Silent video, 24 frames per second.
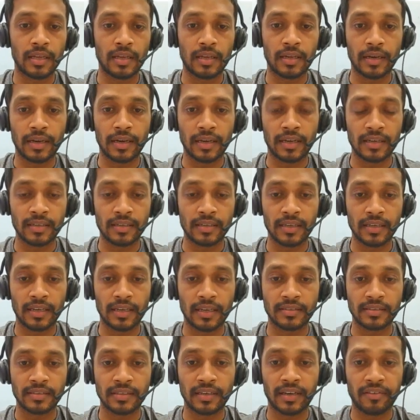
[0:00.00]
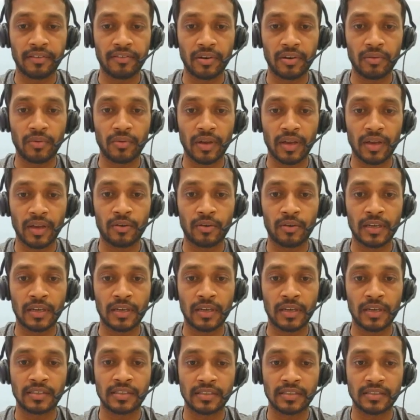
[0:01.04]
recognizing revenue account as
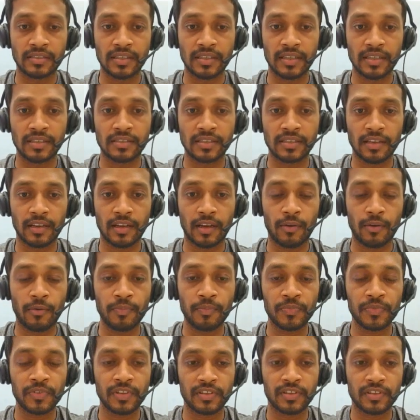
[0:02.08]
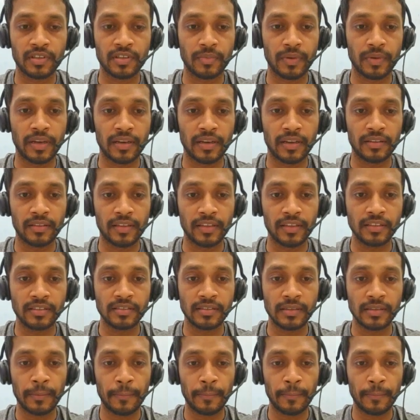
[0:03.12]
this sales account, system getting this